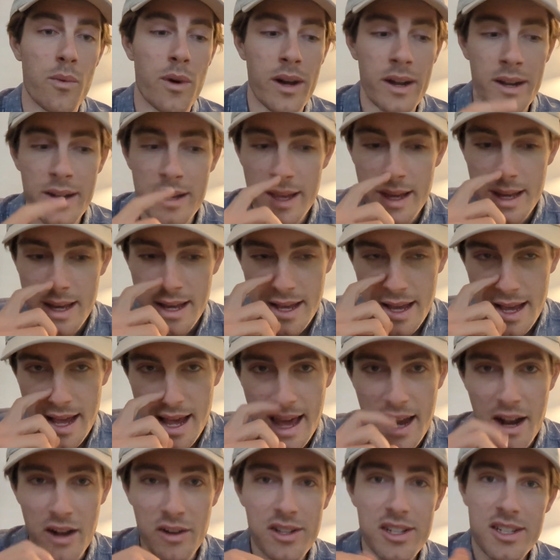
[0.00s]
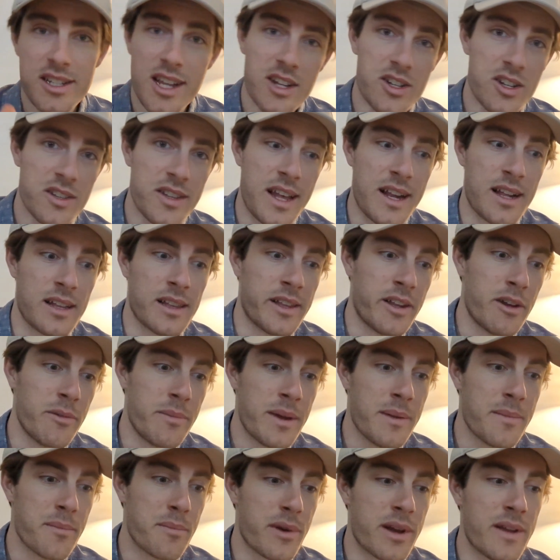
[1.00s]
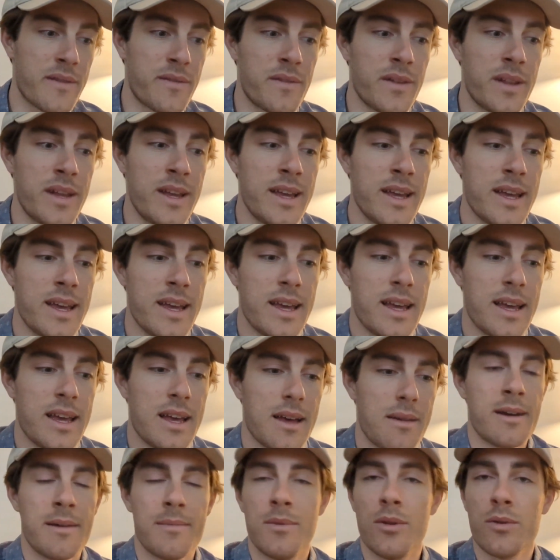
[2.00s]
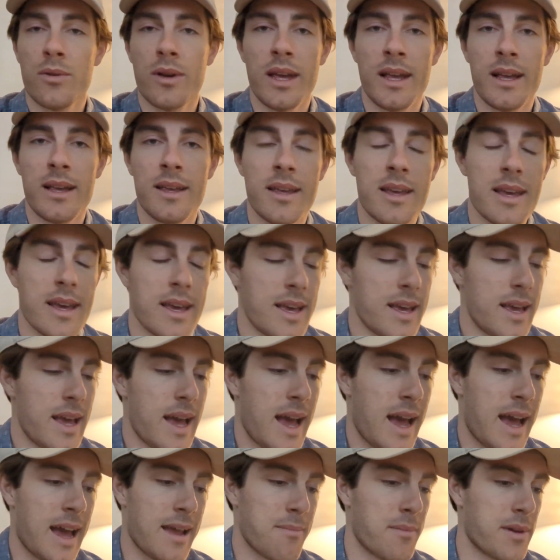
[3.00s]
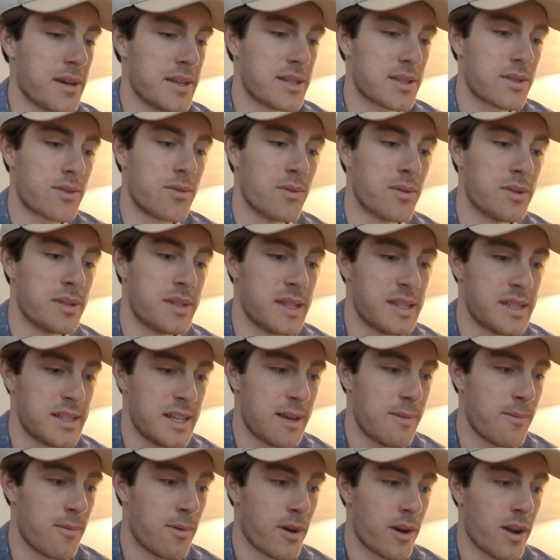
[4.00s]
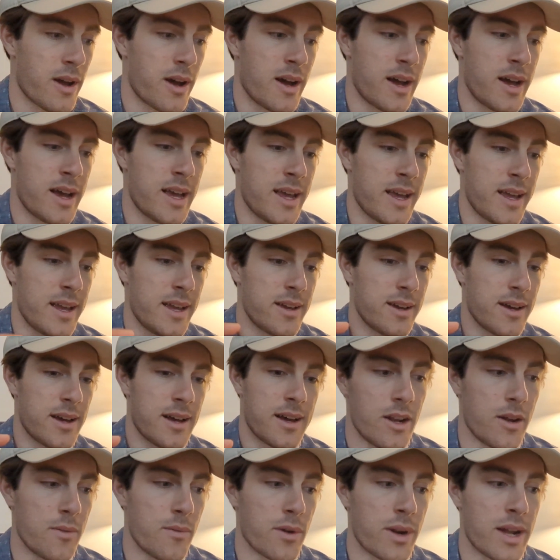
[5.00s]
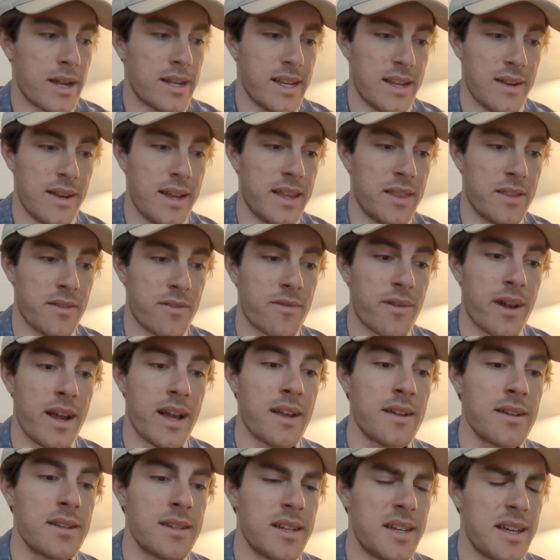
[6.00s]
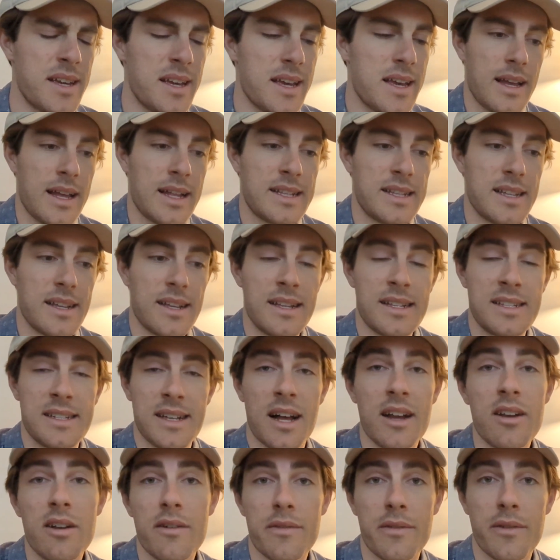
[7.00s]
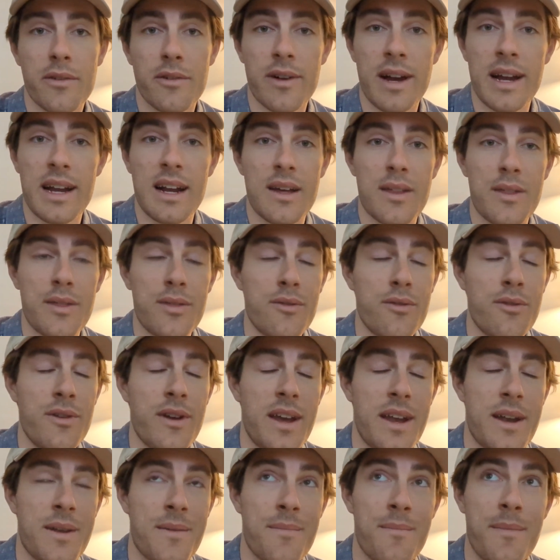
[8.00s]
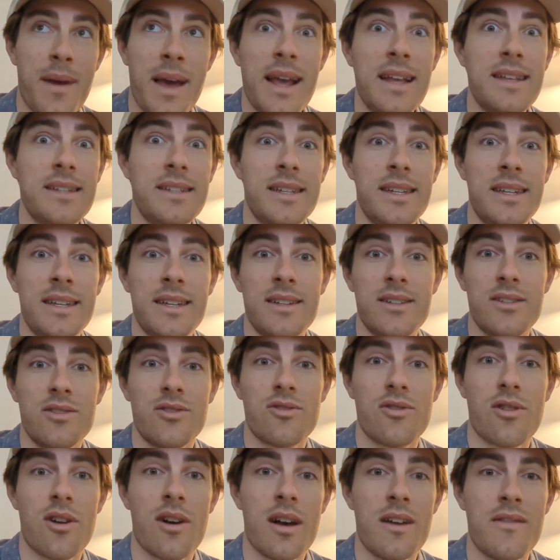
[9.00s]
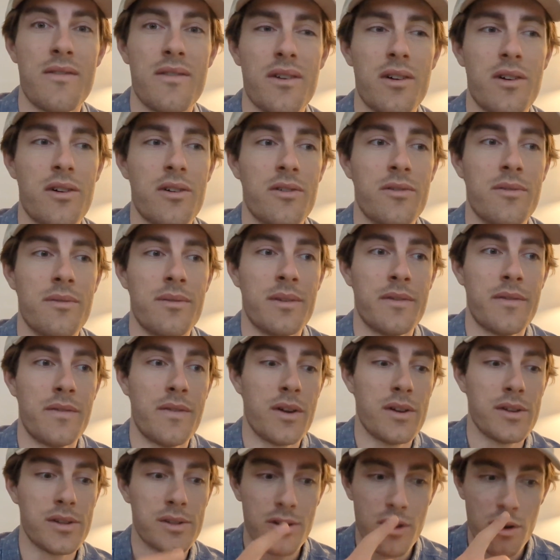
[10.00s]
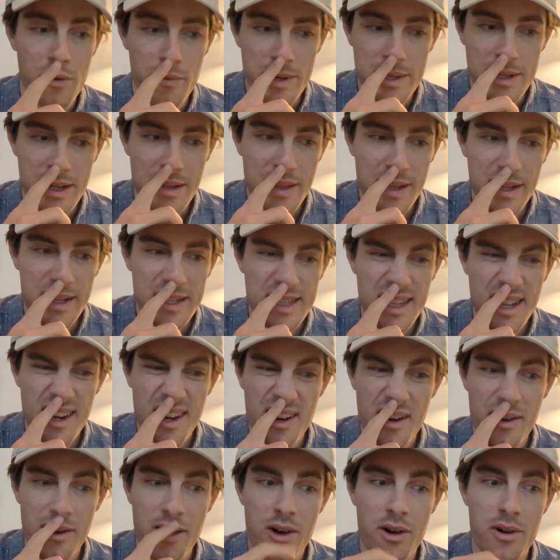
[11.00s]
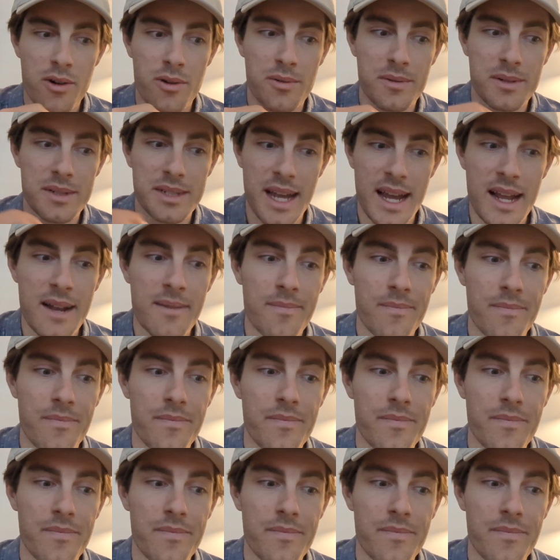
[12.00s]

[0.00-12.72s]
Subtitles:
one, and I'll just touch on that a little bit briefly. I'm looking at my scores to see what I did in the round. It started off great. I threw an amazing drive on the first hole, which I think I started on hole 10,